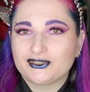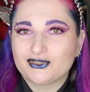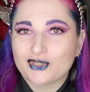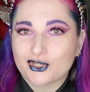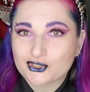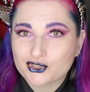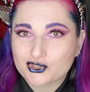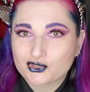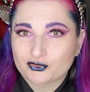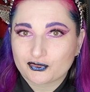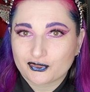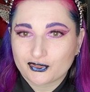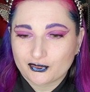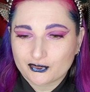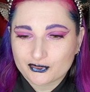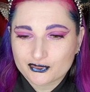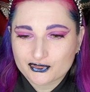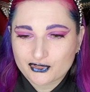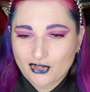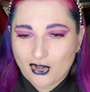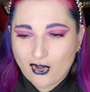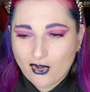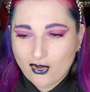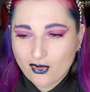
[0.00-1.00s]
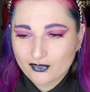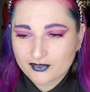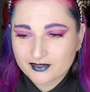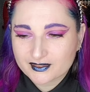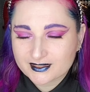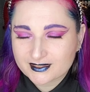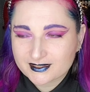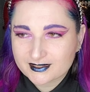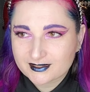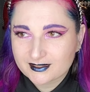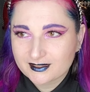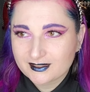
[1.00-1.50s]
industrial
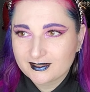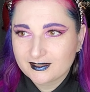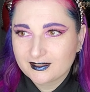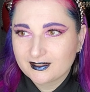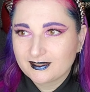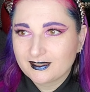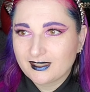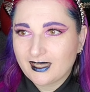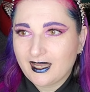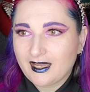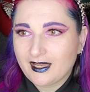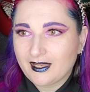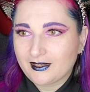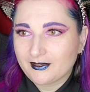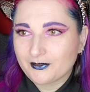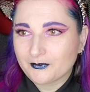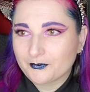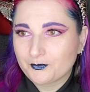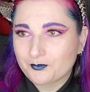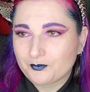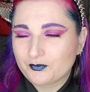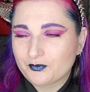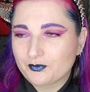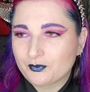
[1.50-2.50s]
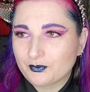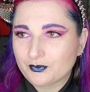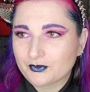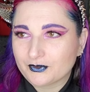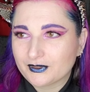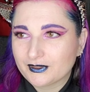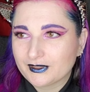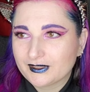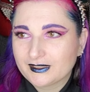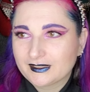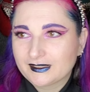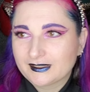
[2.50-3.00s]
songs
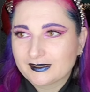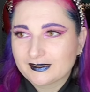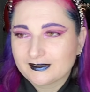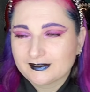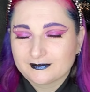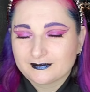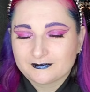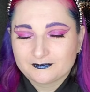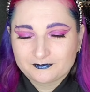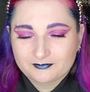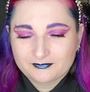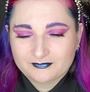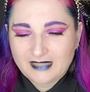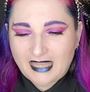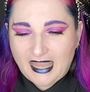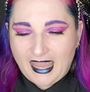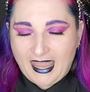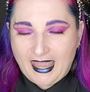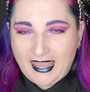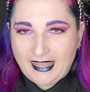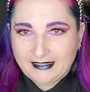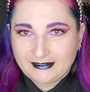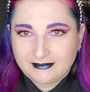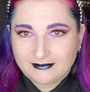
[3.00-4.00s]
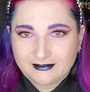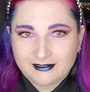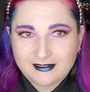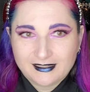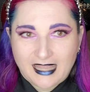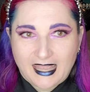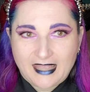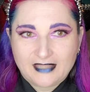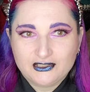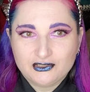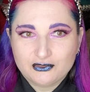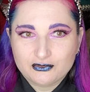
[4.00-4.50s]
and
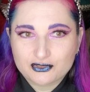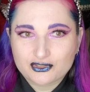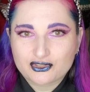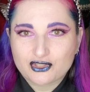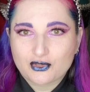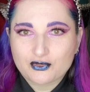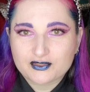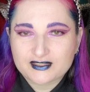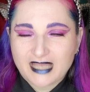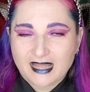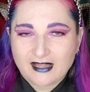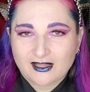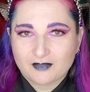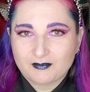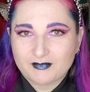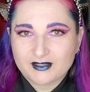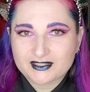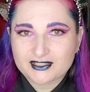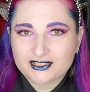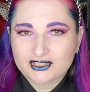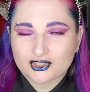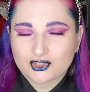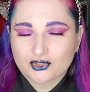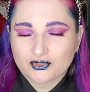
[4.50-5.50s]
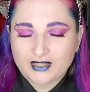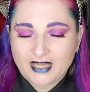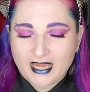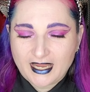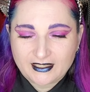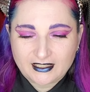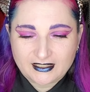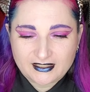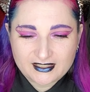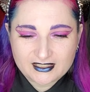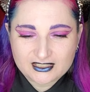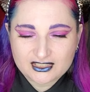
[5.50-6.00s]
used those elements to
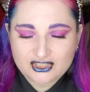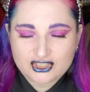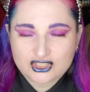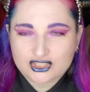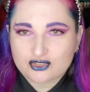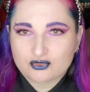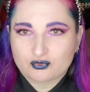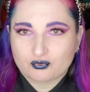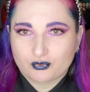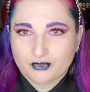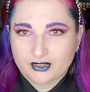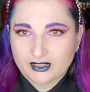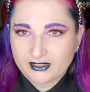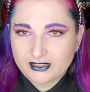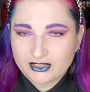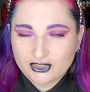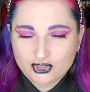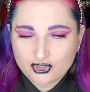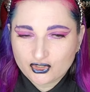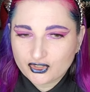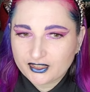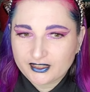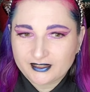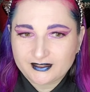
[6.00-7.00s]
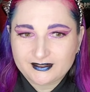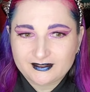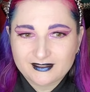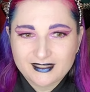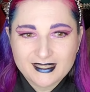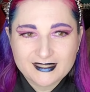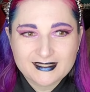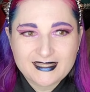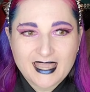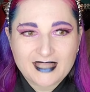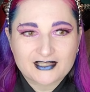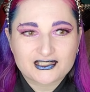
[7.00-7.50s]
create this just really good,
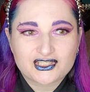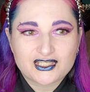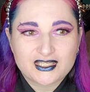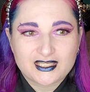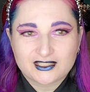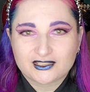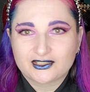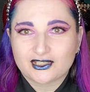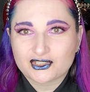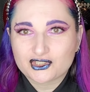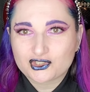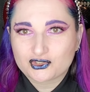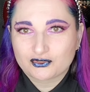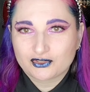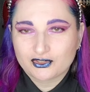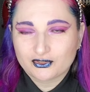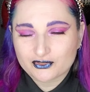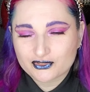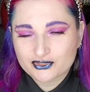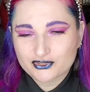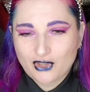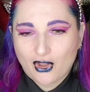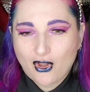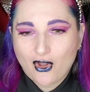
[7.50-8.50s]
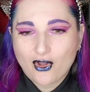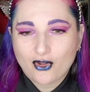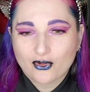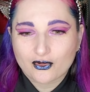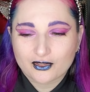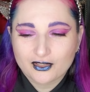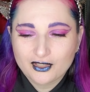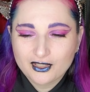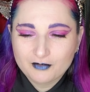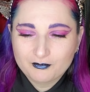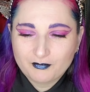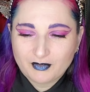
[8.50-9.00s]
catchy industrial
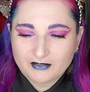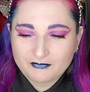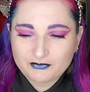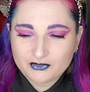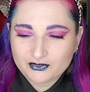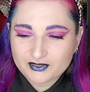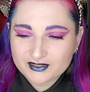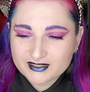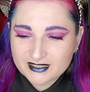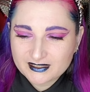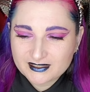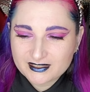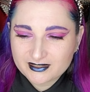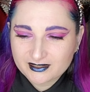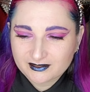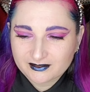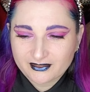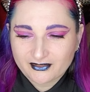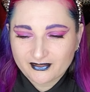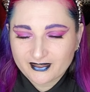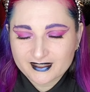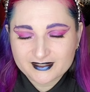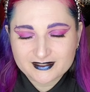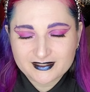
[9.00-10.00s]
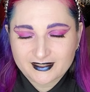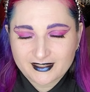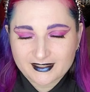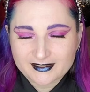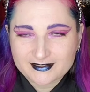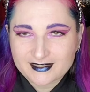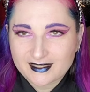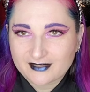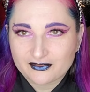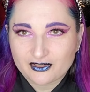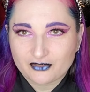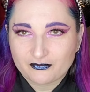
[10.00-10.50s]
song. But if you listen to the lyrics, like I
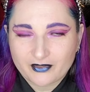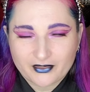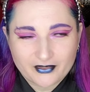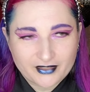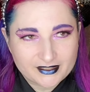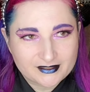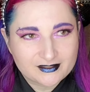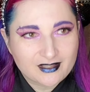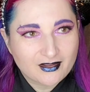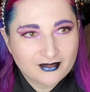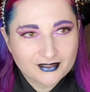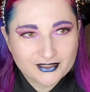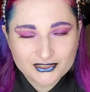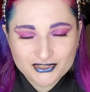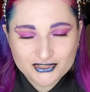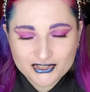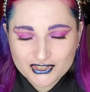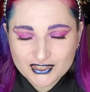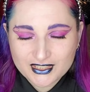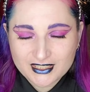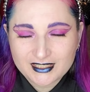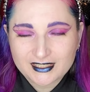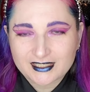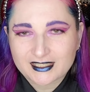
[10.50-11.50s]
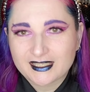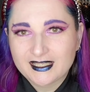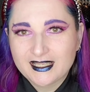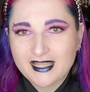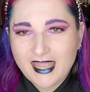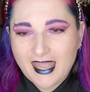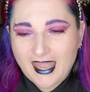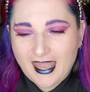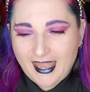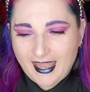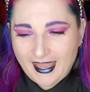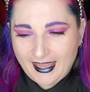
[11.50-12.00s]
said, they're very tongue-in-cheek,
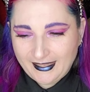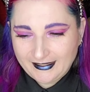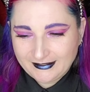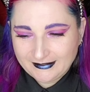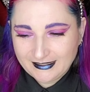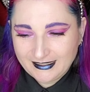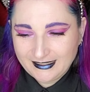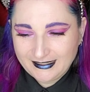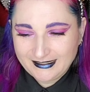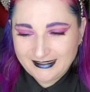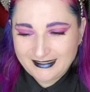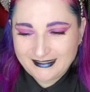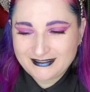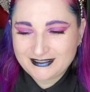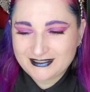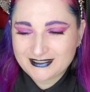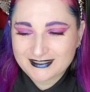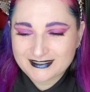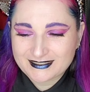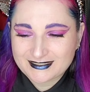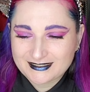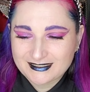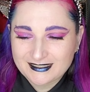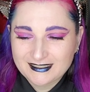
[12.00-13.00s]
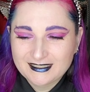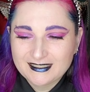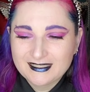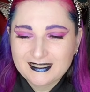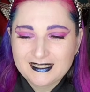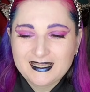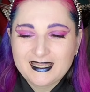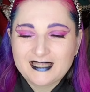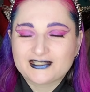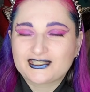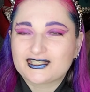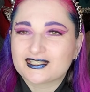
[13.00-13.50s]
and it's just
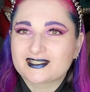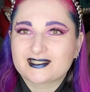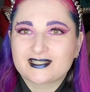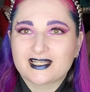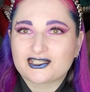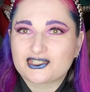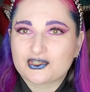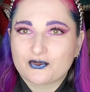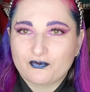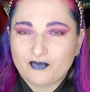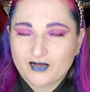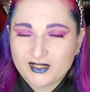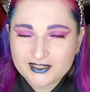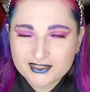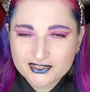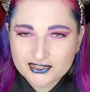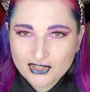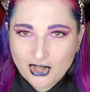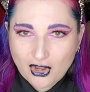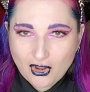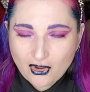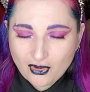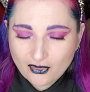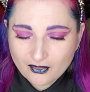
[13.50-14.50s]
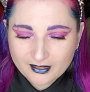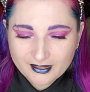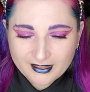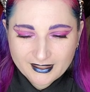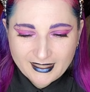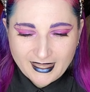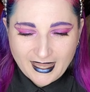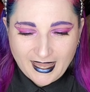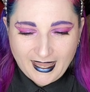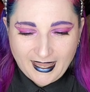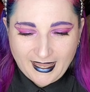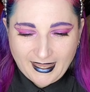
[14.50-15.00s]
such a fun song,
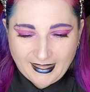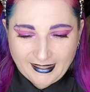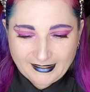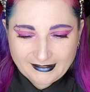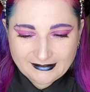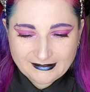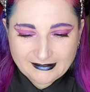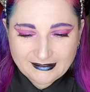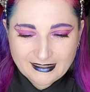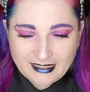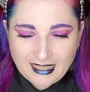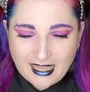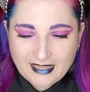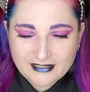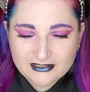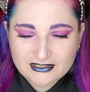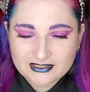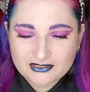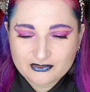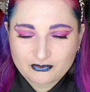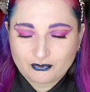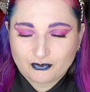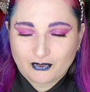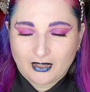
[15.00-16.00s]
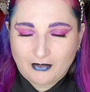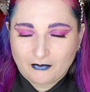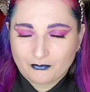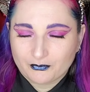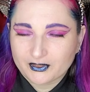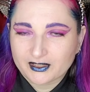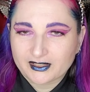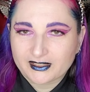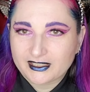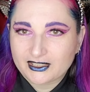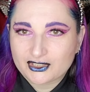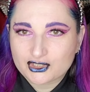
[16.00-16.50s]
and I just
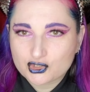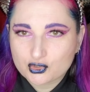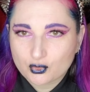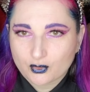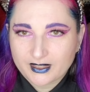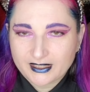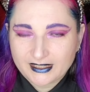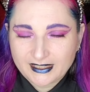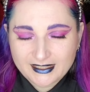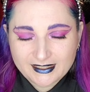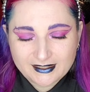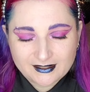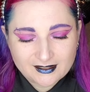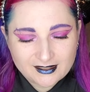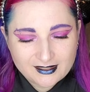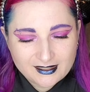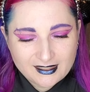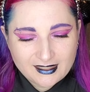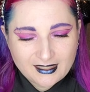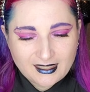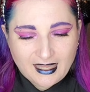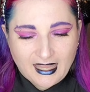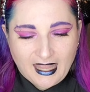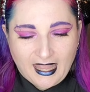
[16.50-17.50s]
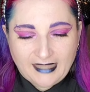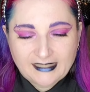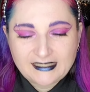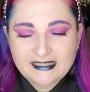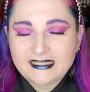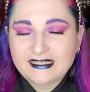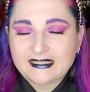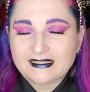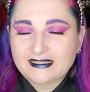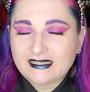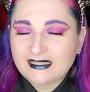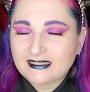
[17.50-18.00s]
really enjoyed it. And
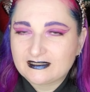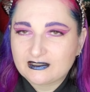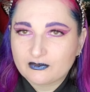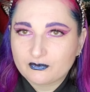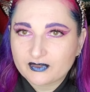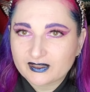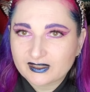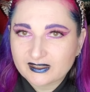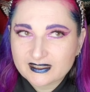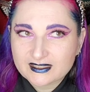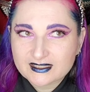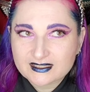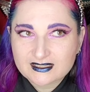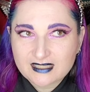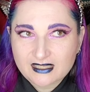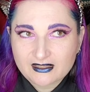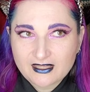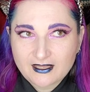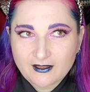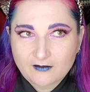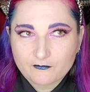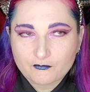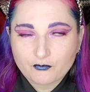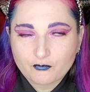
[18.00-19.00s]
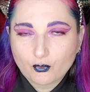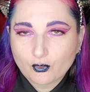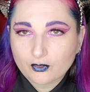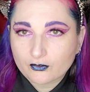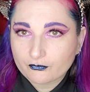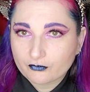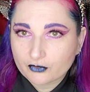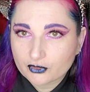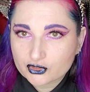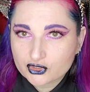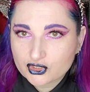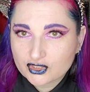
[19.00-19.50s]
he did release, I think,
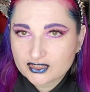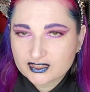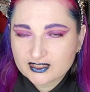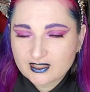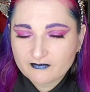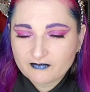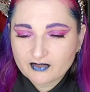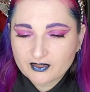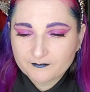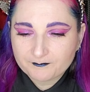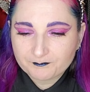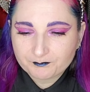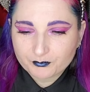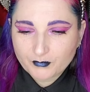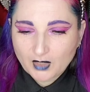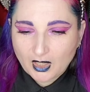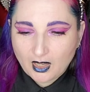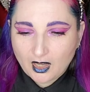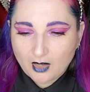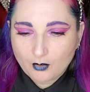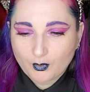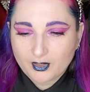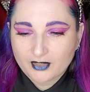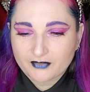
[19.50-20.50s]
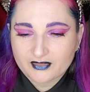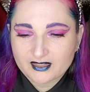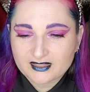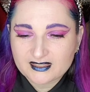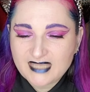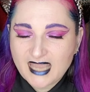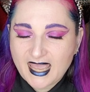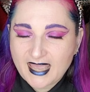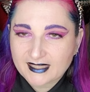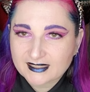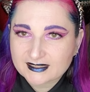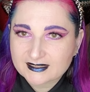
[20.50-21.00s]
4 versions of it, where the
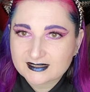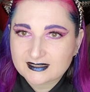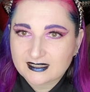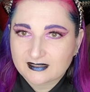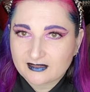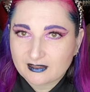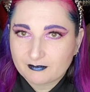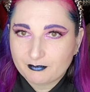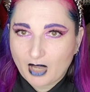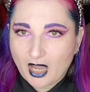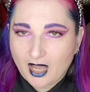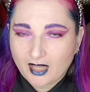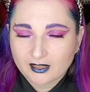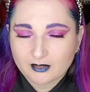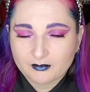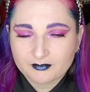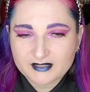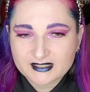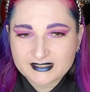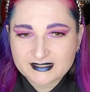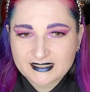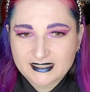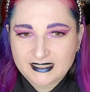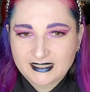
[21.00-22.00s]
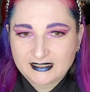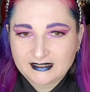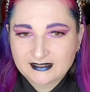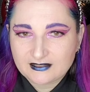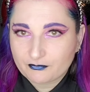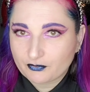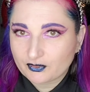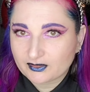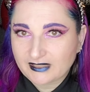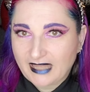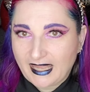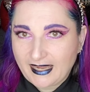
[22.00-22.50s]
text at the bottom is in
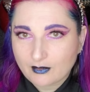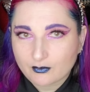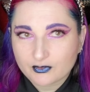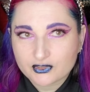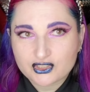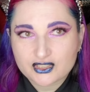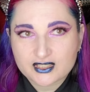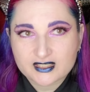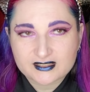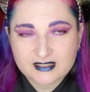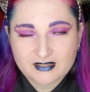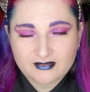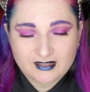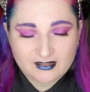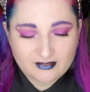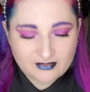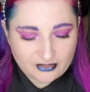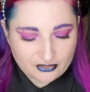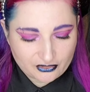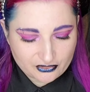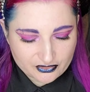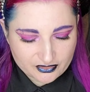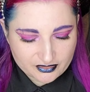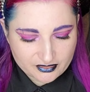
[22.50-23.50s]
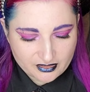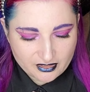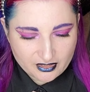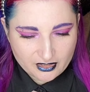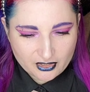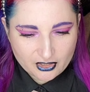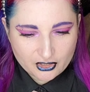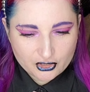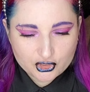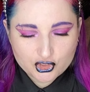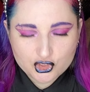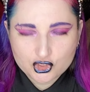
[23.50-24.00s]
different languages. I think there's
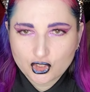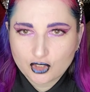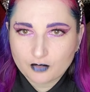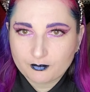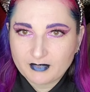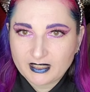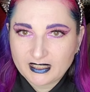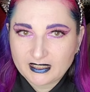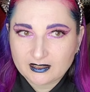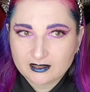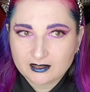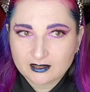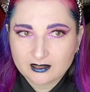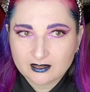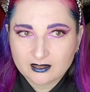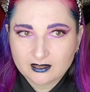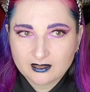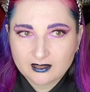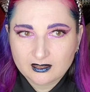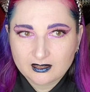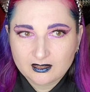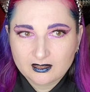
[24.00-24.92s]
German,